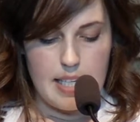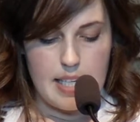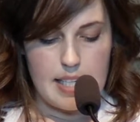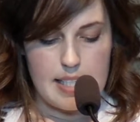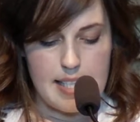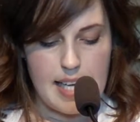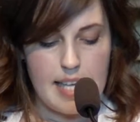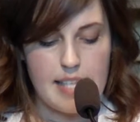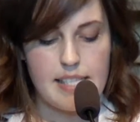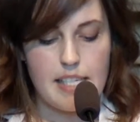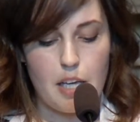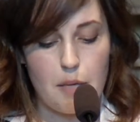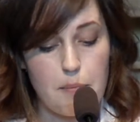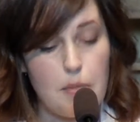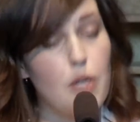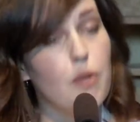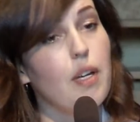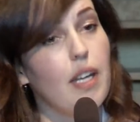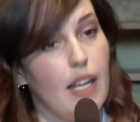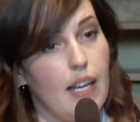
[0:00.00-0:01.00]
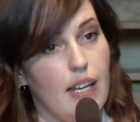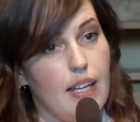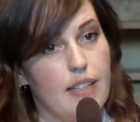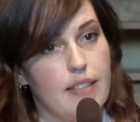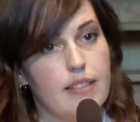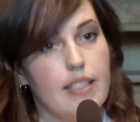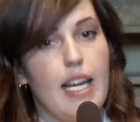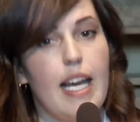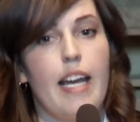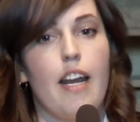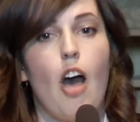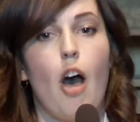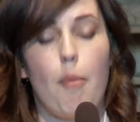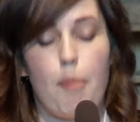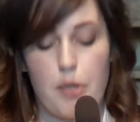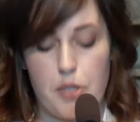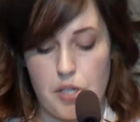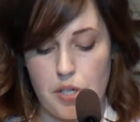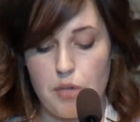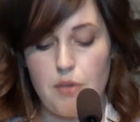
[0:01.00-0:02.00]
It takes community and
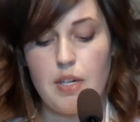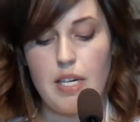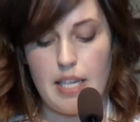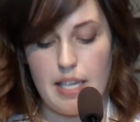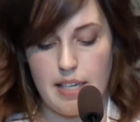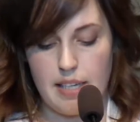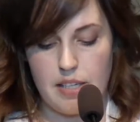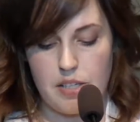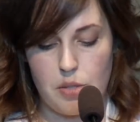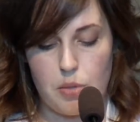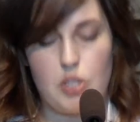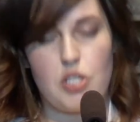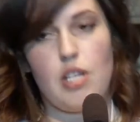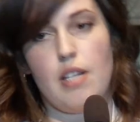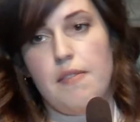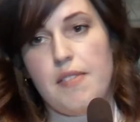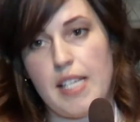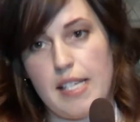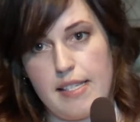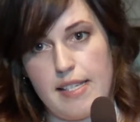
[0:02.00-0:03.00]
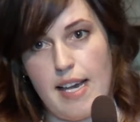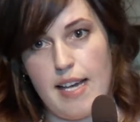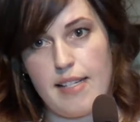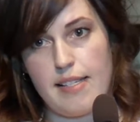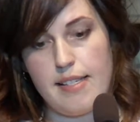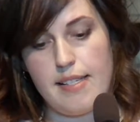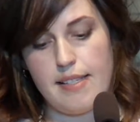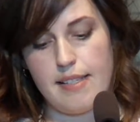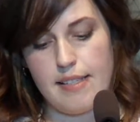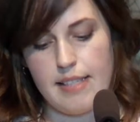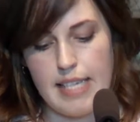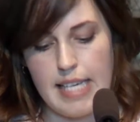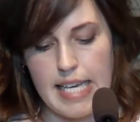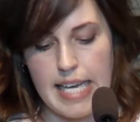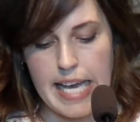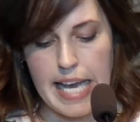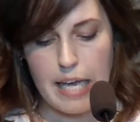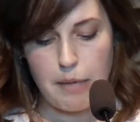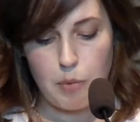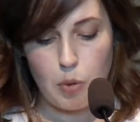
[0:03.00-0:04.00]
opportunity to achieve success.
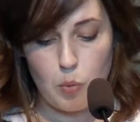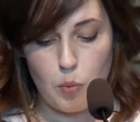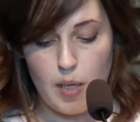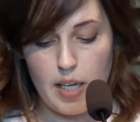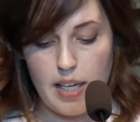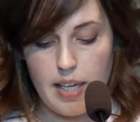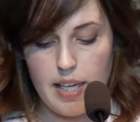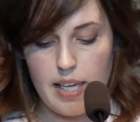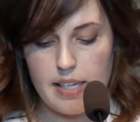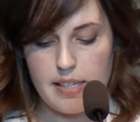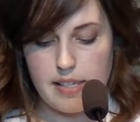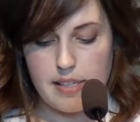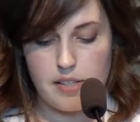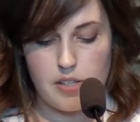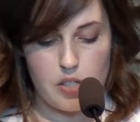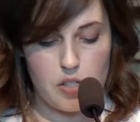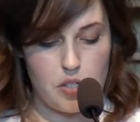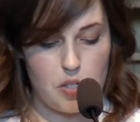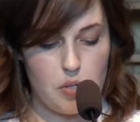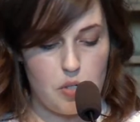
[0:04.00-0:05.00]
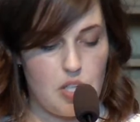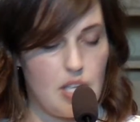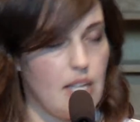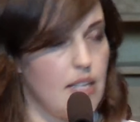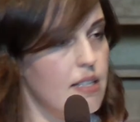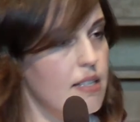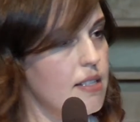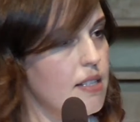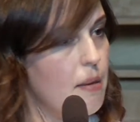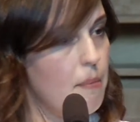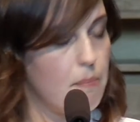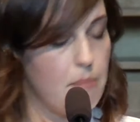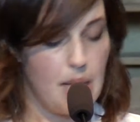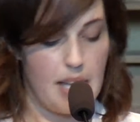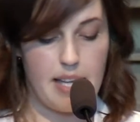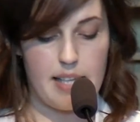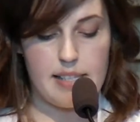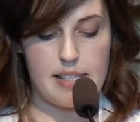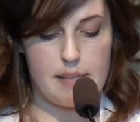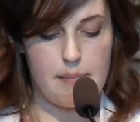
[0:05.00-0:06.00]
And when we, as institutions,
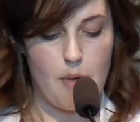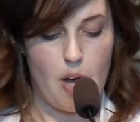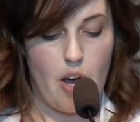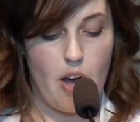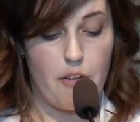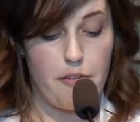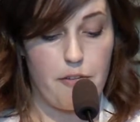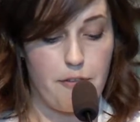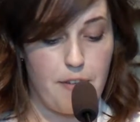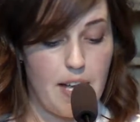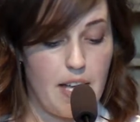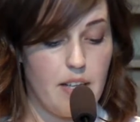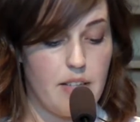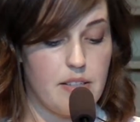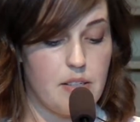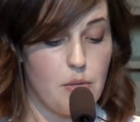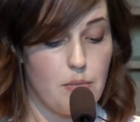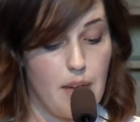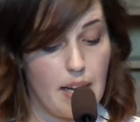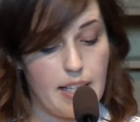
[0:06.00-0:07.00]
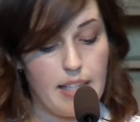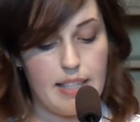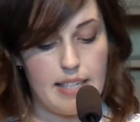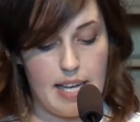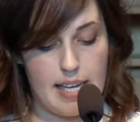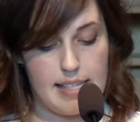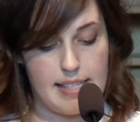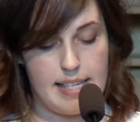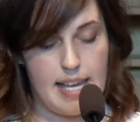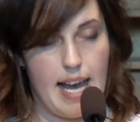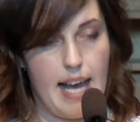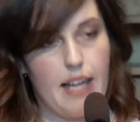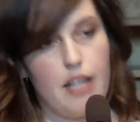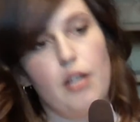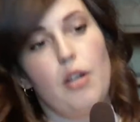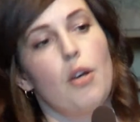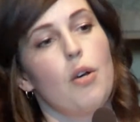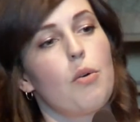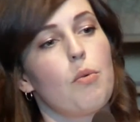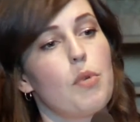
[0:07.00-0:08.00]
big and small, fail to recognize that,
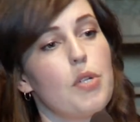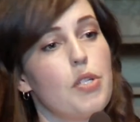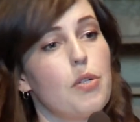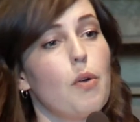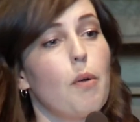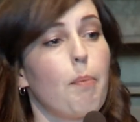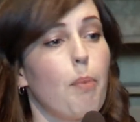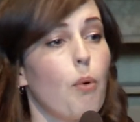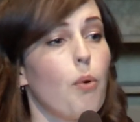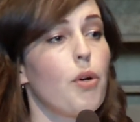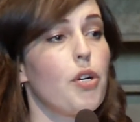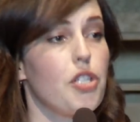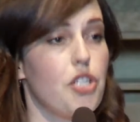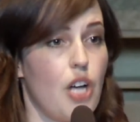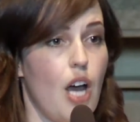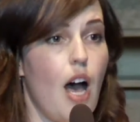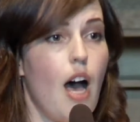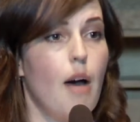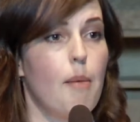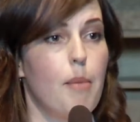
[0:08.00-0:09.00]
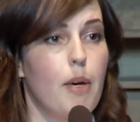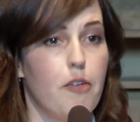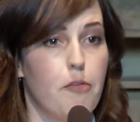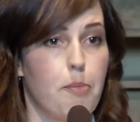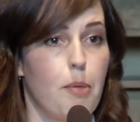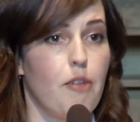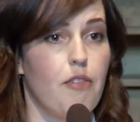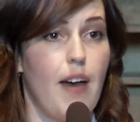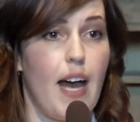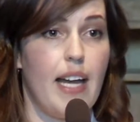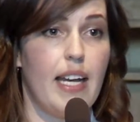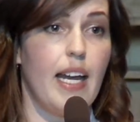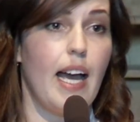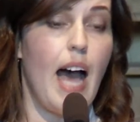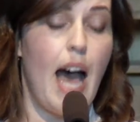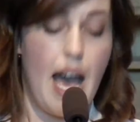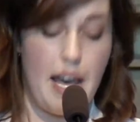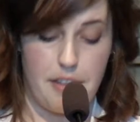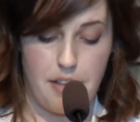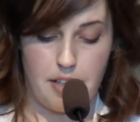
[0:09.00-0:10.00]
we do a poor job of providing
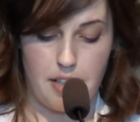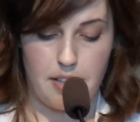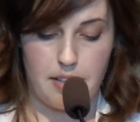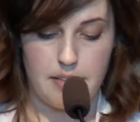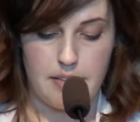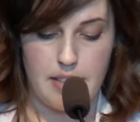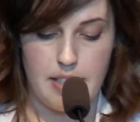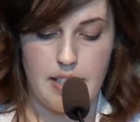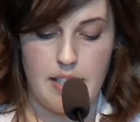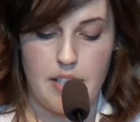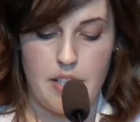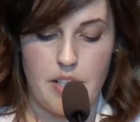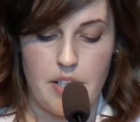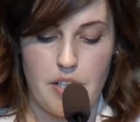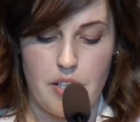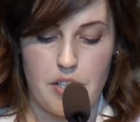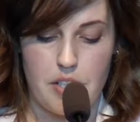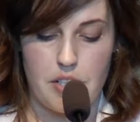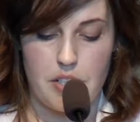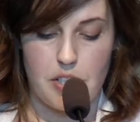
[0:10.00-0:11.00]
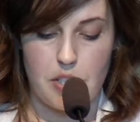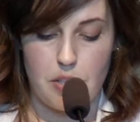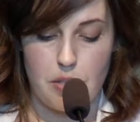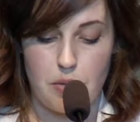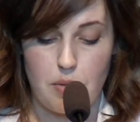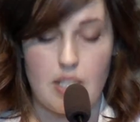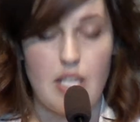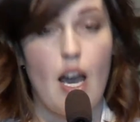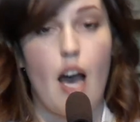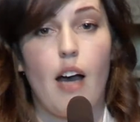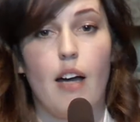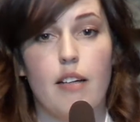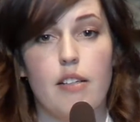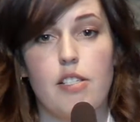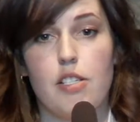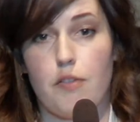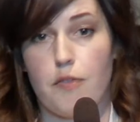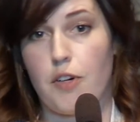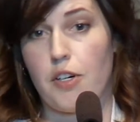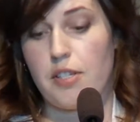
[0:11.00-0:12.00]
either to young,
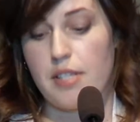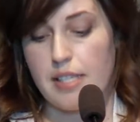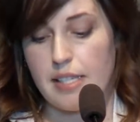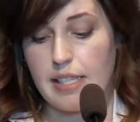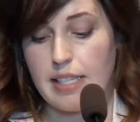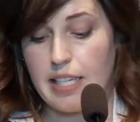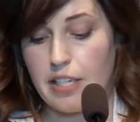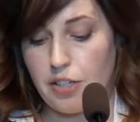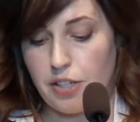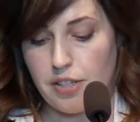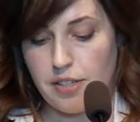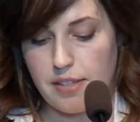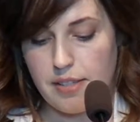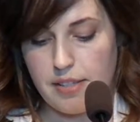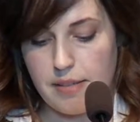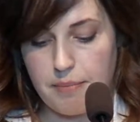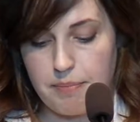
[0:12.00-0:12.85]
diverse leaders.